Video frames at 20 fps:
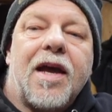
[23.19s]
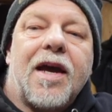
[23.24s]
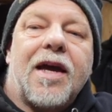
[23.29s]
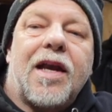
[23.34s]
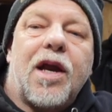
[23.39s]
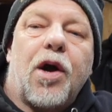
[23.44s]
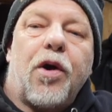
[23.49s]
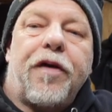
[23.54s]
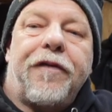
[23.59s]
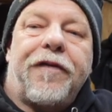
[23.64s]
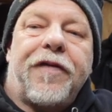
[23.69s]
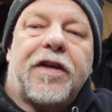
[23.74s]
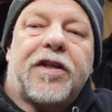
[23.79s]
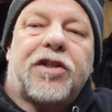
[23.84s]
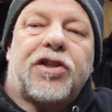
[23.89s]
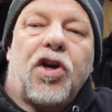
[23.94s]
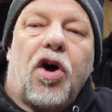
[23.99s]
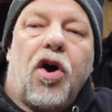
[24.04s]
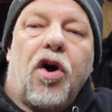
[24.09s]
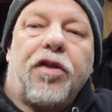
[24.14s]
Now if you
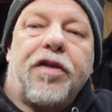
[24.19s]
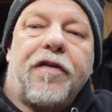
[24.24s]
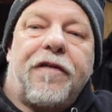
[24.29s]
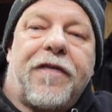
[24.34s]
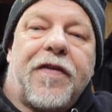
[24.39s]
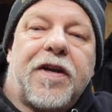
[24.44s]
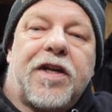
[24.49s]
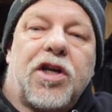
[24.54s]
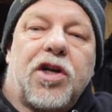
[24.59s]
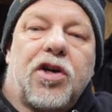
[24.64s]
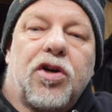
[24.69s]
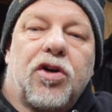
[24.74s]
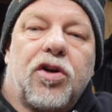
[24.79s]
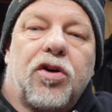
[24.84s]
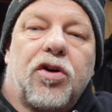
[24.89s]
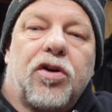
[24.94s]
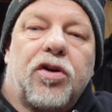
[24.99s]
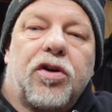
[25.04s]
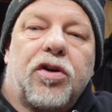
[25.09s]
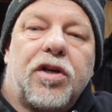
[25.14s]
saw the
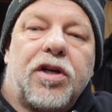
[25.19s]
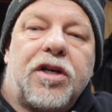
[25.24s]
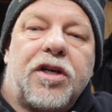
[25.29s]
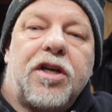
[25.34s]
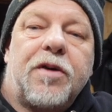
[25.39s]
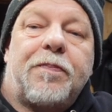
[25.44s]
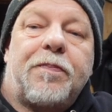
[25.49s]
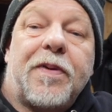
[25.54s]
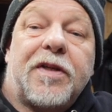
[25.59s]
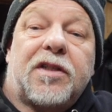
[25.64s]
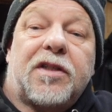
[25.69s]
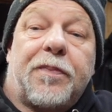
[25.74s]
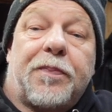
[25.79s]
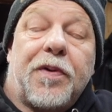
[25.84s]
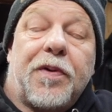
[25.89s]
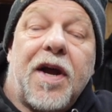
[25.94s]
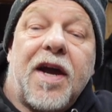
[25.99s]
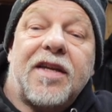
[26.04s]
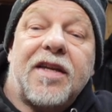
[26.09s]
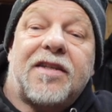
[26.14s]
video you'd be
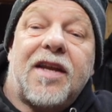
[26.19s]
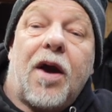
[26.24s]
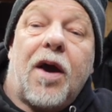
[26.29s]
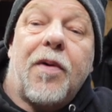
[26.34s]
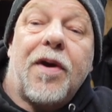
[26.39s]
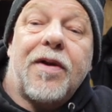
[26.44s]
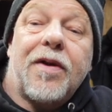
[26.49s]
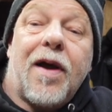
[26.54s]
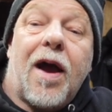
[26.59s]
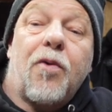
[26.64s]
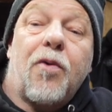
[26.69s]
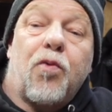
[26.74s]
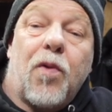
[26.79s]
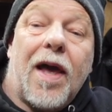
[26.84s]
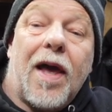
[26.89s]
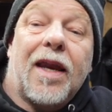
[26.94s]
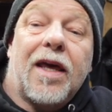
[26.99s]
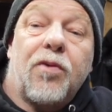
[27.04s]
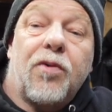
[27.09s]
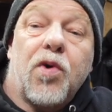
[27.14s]
surprised how
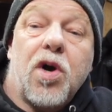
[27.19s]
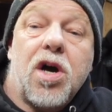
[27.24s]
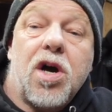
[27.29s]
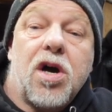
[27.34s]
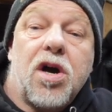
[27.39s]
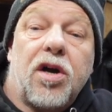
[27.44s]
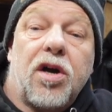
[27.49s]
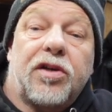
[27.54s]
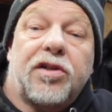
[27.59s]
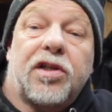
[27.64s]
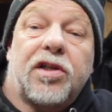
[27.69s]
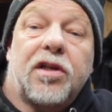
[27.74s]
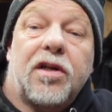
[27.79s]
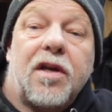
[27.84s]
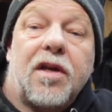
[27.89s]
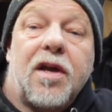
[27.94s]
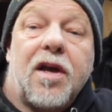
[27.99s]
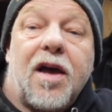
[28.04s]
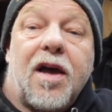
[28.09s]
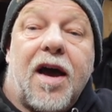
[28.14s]
well it worked.
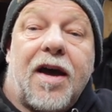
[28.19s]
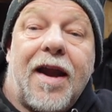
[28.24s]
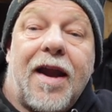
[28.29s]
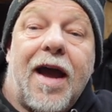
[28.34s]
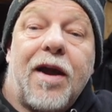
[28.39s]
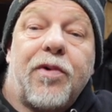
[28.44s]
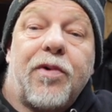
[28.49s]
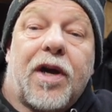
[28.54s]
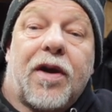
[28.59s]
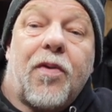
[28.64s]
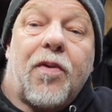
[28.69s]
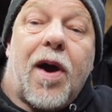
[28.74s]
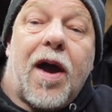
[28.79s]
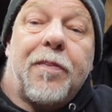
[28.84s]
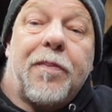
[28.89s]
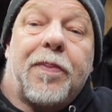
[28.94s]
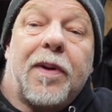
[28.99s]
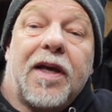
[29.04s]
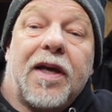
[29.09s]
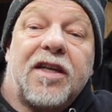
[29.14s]
And I were
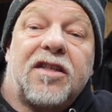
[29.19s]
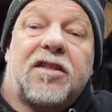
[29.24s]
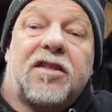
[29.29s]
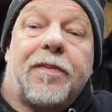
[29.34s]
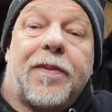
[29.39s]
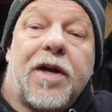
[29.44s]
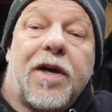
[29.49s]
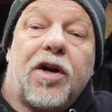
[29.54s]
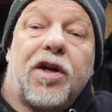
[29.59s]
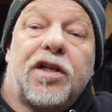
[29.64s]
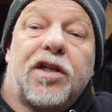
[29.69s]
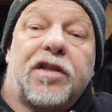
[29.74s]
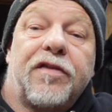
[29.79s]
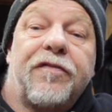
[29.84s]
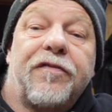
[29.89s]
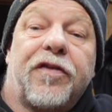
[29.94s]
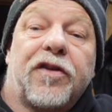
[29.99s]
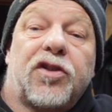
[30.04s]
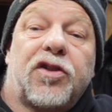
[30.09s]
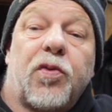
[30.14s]
quite pleased, to be honest,
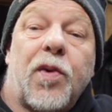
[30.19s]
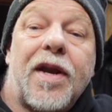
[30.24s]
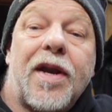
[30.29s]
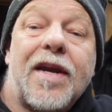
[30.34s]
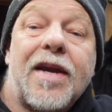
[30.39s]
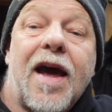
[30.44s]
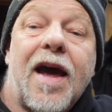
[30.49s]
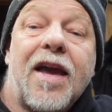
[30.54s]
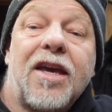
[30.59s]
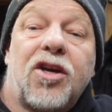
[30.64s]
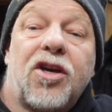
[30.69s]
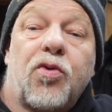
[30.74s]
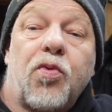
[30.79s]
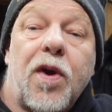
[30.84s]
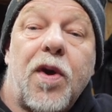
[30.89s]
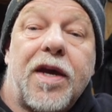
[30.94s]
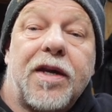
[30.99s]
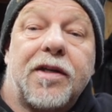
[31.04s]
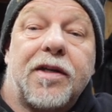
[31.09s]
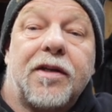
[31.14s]
and for 29
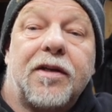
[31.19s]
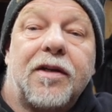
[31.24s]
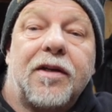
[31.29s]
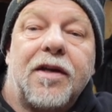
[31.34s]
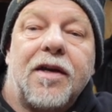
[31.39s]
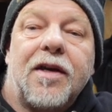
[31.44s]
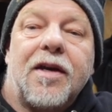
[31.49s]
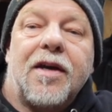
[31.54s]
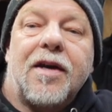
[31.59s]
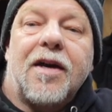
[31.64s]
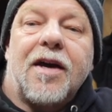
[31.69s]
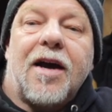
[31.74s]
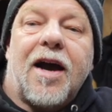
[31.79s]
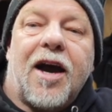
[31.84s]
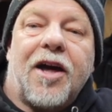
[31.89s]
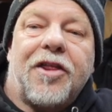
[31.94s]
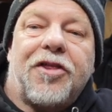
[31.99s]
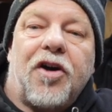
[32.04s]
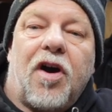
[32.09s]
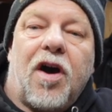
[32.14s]
quid,
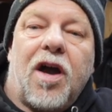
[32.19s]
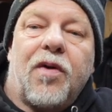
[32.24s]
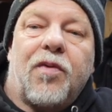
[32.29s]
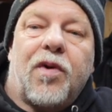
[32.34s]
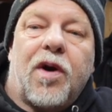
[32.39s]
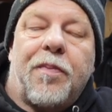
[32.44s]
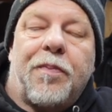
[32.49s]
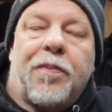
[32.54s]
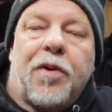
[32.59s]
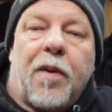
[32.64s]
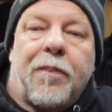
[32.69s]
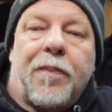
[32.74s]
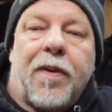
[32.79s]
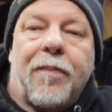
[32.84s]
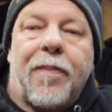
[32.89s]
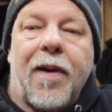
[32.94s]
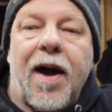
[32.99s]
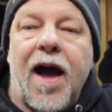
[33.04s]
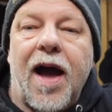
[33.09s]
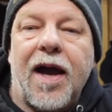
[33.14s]
I thought it were a proper
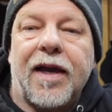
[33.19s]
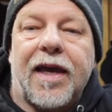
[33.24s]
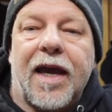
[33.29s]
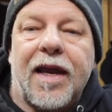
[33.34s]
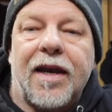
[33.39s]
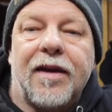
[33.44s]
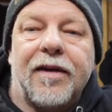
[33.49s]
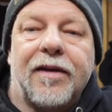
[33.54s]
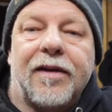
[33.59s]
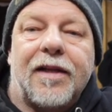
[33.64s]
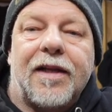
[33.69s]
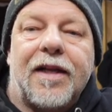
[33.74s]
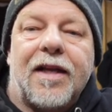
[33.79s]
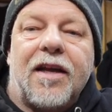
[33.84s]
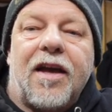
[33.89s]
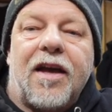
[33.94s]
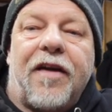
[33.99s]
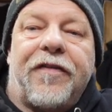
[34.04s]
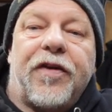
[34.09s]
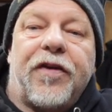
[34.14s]
bargain.
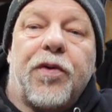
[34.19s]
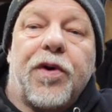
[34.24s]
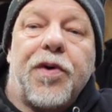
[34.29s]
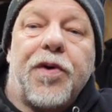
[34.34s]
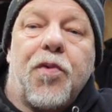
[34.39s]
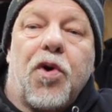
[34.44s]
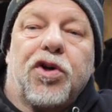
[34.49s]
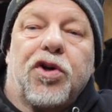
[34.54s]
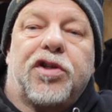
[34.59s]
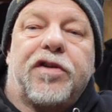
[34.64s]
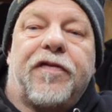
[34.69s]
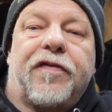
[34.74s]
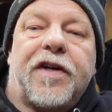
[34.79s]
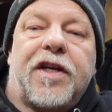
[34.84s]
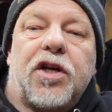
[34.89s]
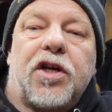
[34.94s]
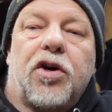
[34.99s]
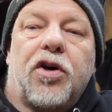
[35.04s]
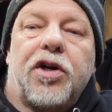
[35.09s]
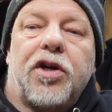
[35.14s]
If you want to watch the
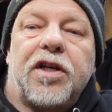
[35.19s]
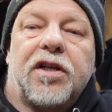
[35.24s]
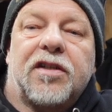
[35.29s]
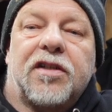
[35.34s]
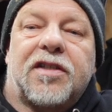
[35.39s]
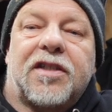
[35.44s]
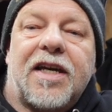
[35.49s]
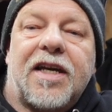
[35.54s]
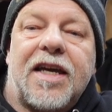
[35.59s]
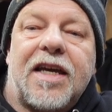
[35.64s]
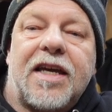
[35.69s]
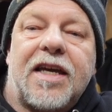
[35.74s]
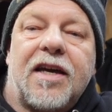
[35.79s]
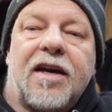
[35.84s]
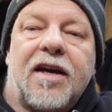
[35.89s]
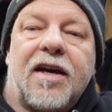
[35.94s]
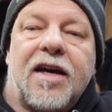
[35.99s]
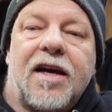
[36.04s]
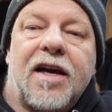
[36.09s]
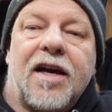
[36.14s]
video, you'll see
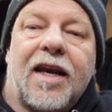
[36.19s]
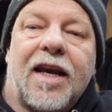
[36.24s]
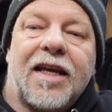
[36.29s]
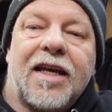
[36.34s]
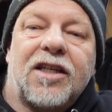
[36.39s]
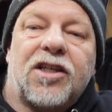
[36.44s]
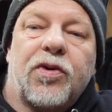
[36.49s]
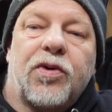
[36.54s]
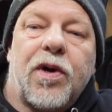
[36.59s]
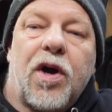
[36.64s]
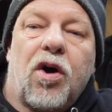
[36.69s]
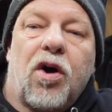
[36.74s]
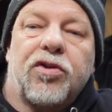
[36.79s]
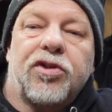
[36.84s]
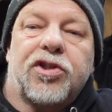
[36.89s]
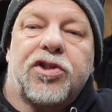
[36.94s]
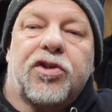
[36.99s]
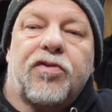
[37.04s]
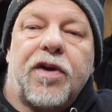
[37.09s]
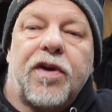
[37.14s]
a link to it on
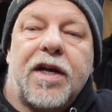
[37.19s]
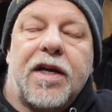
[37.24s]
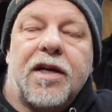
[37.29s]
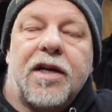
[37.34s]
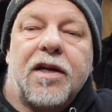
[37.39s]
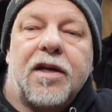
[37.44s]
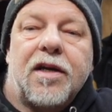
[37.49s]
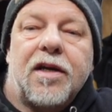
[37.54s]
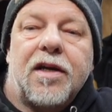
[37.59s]
screen